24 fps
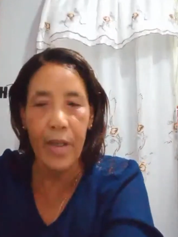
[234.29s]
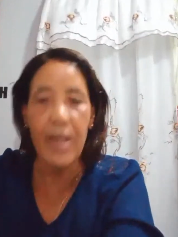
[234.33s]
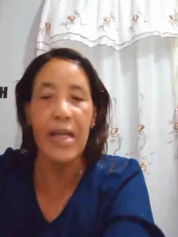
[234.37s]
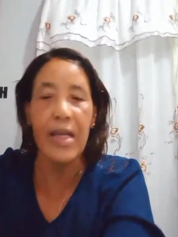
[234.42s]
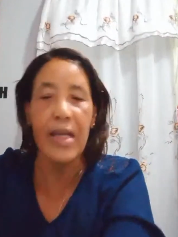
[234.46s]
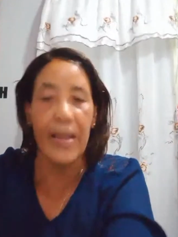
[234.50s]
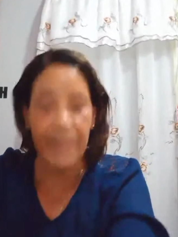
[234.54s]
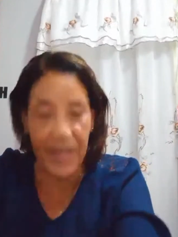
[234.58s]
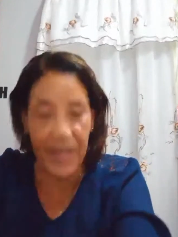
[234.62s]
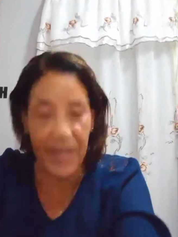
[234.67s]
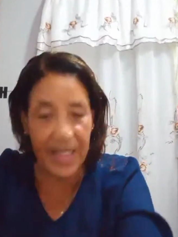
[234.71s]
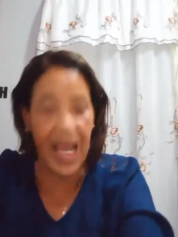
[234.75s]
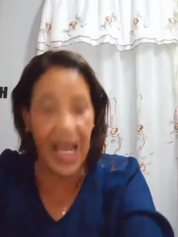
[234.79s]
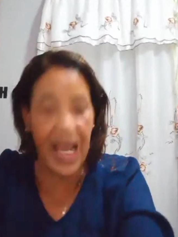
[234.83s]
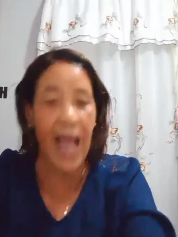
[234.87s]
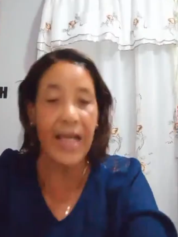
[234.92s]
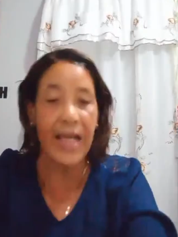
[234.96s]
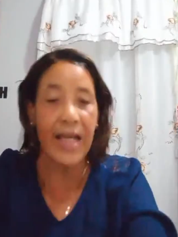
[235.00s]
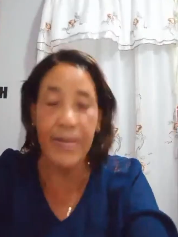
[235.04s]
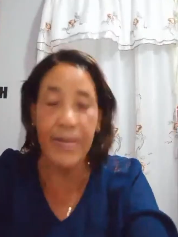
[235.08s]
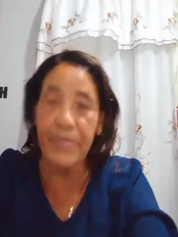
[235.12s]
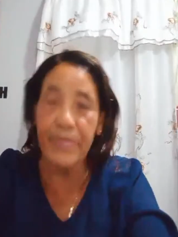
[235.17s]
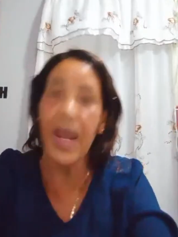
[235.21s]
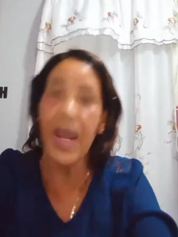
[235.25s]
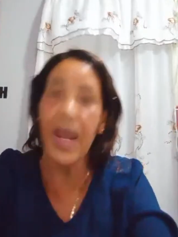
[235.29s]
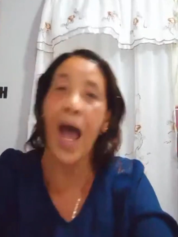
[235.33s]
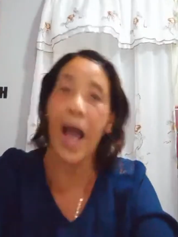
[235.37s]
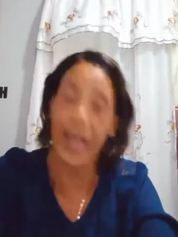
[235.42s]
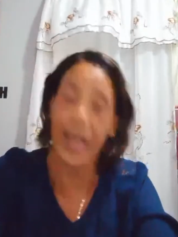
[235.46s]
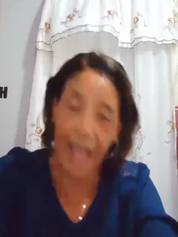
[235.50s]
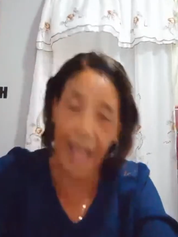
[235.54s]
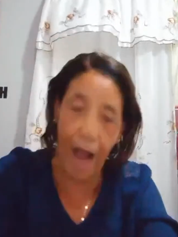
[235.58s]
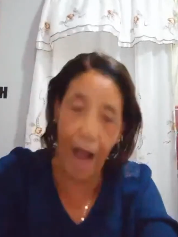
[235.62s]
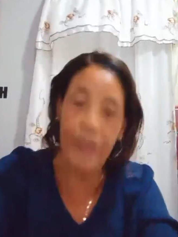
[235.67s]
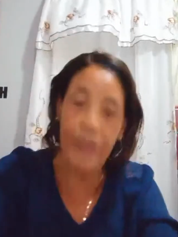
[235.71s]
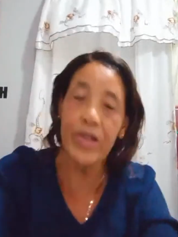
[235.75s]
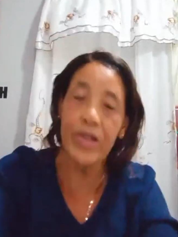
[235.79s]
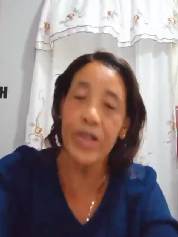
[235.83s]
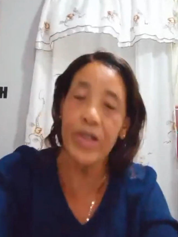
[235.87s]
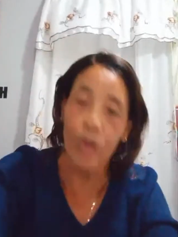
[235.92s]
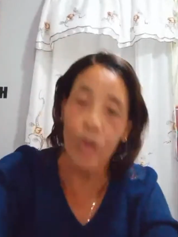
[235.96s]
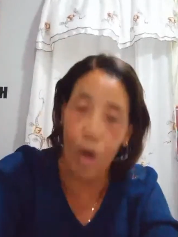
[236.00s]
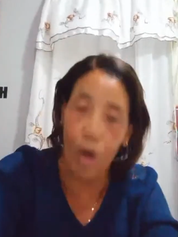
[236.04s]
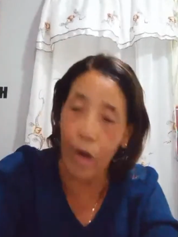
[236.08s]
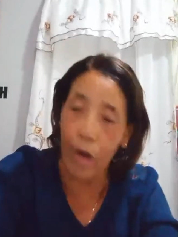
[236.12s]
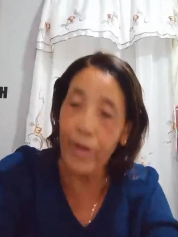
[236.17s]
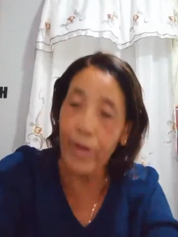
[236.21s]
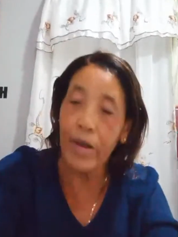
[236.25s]
him decide him not carrying the
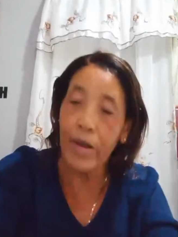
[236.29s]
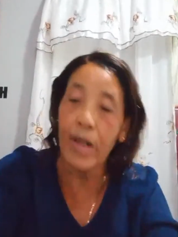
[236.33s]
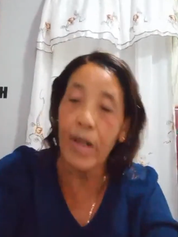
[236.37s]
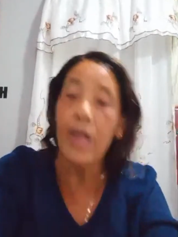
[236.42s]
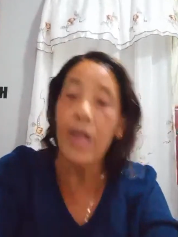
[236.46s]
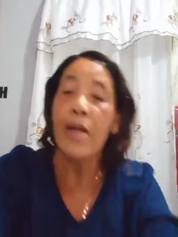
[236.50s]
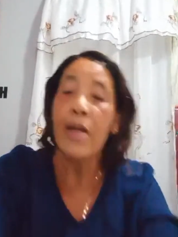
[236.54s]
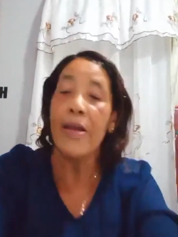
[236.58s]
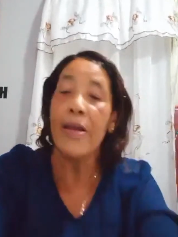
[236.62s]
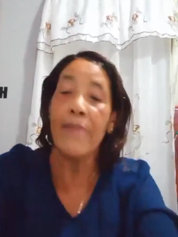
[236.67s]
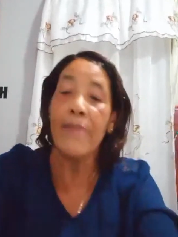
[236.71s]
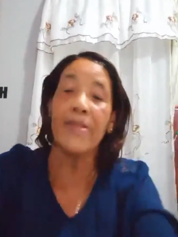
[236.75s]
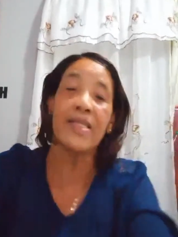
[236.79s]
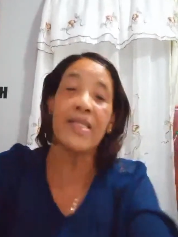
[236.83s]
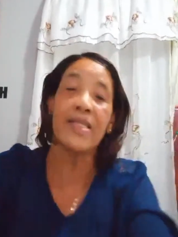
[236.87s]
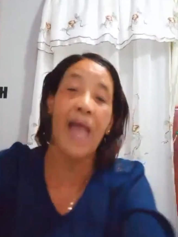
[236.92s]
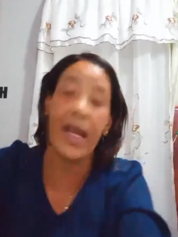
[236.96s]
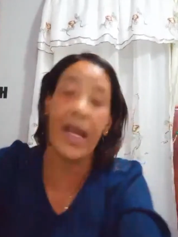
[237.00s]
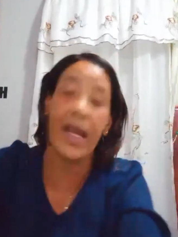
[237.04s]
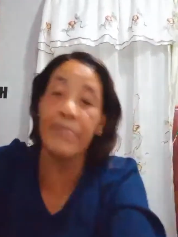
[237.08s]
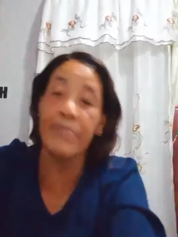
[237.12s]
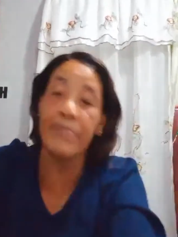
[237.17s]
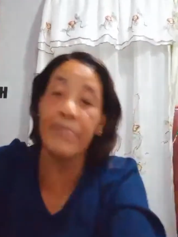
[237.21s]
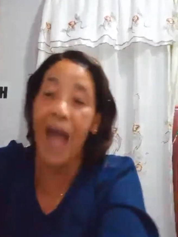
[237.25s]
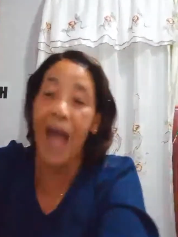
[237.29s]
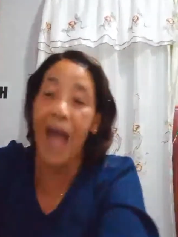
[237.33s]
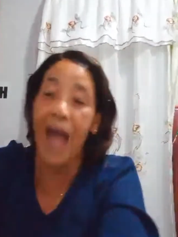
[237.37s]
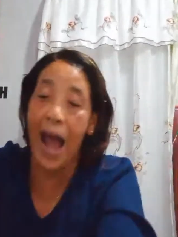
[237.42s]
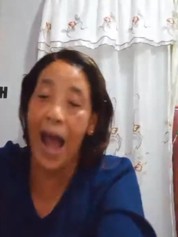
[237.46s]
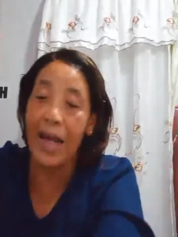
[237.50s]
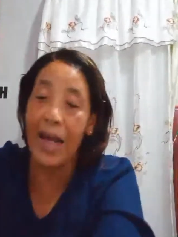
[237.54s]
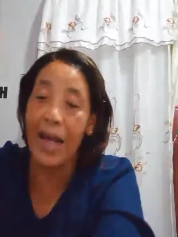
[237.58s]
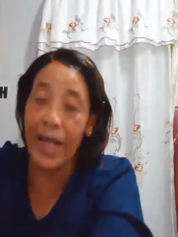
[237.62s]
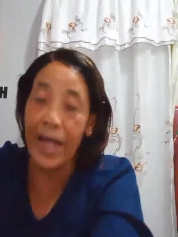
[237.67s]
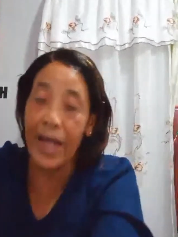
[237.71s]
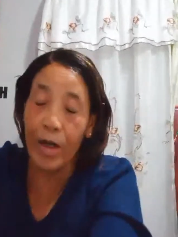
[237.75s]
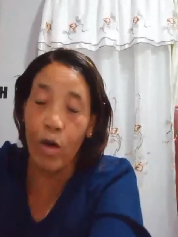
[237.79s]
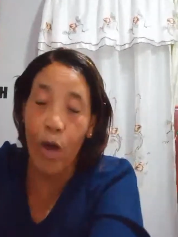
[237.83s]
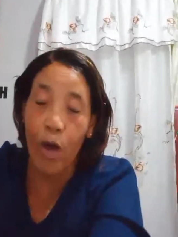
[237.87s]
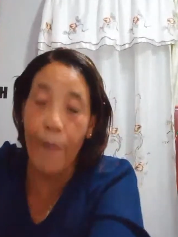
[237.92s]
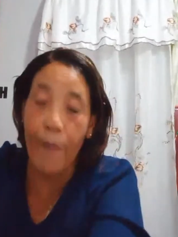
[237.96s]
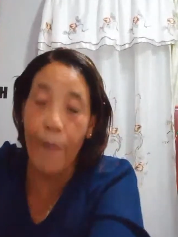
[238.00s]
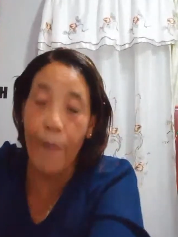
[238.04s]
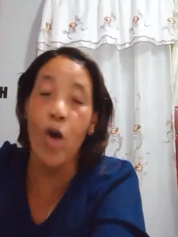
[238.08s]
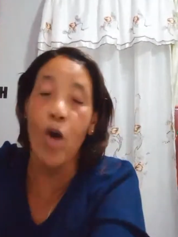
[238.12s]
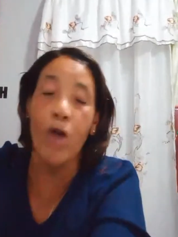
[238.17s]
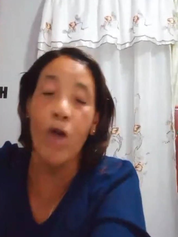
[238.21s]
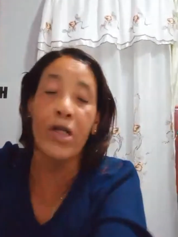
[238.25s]
gun, him decide him not let go
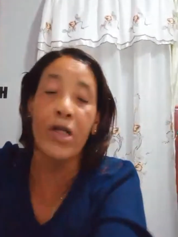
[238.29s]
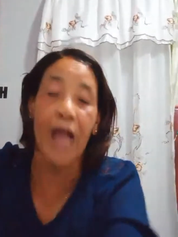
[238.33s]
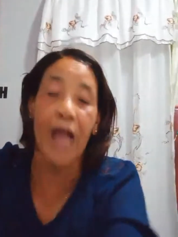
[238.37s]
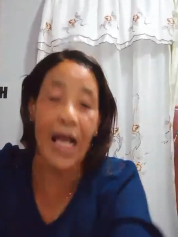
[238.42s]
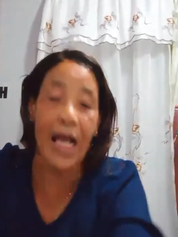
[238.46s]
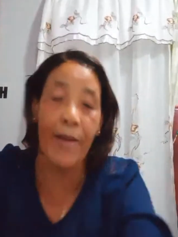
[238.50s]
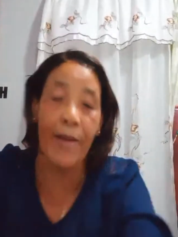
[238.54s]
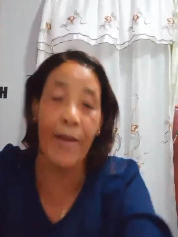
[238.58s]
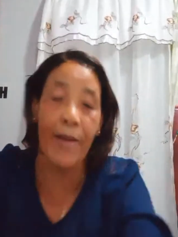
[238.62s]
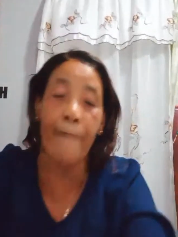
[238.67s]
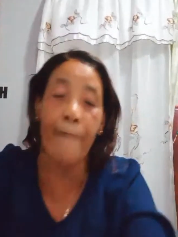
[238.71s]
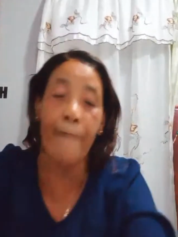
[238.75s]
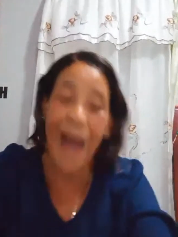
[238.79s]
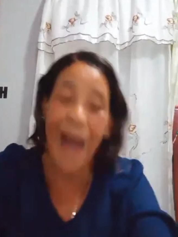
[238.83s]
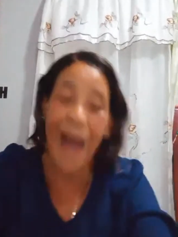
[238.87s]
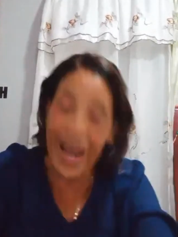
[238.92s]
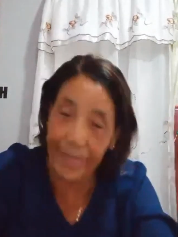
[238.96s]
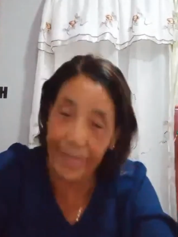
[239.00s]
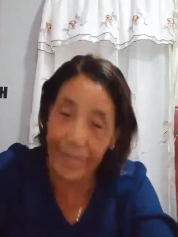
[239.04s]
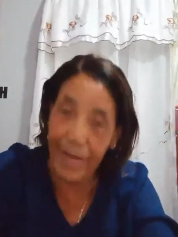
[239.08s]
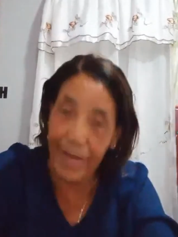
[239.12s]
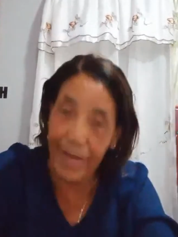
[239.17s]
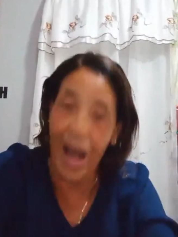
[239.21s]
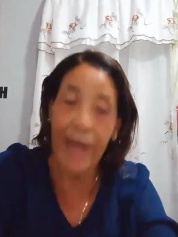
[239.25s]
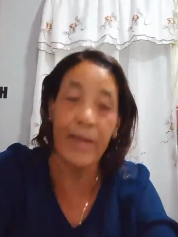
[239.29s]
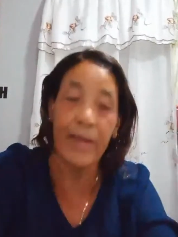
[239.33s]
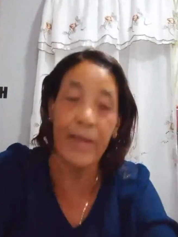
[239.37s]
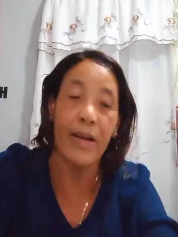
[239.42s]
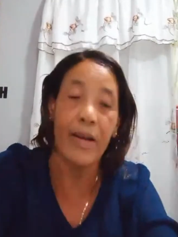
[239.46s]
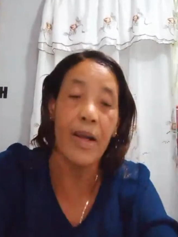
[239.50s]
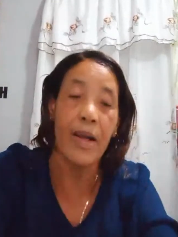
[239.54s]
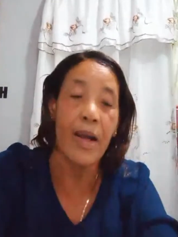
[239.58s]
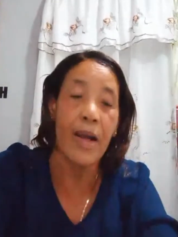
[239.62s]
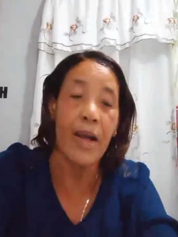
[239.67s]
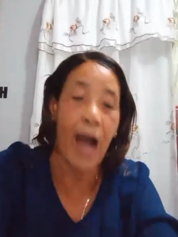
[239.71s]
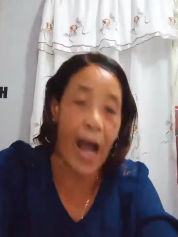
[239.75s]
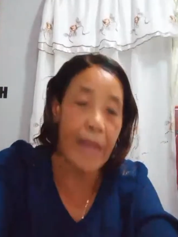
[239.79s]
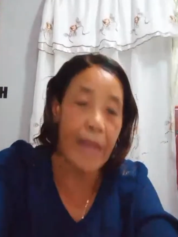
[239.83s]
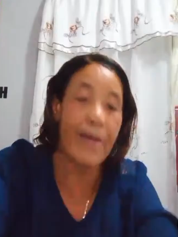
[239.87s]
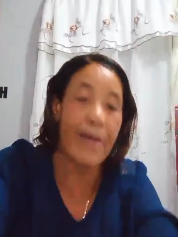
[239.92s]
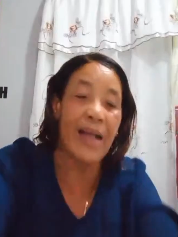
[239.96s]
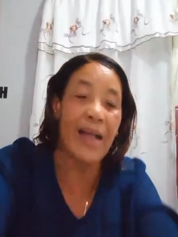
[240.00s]
him gun because him a bad man and him a